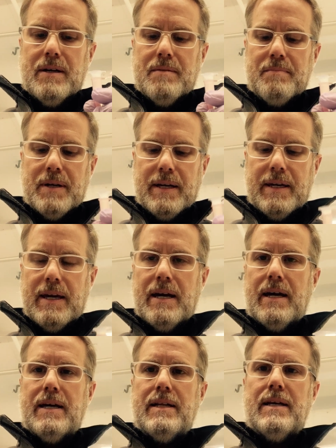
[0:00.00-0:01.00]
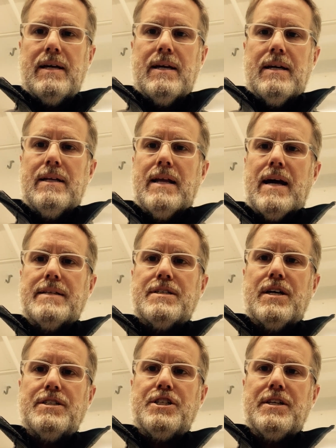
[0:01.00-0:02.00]
but again, not
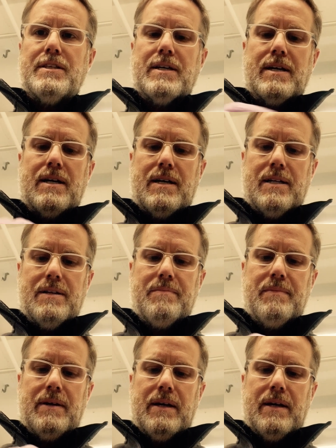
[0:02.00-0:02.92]
touching the column.